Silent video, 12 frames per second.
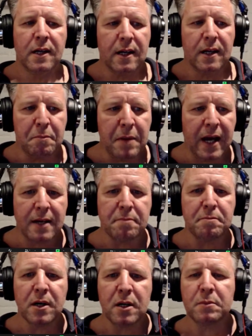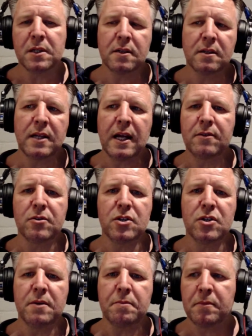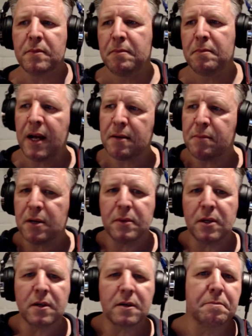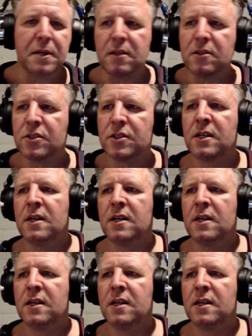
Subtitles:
a mad moment down the gym, a mad moment on the beach,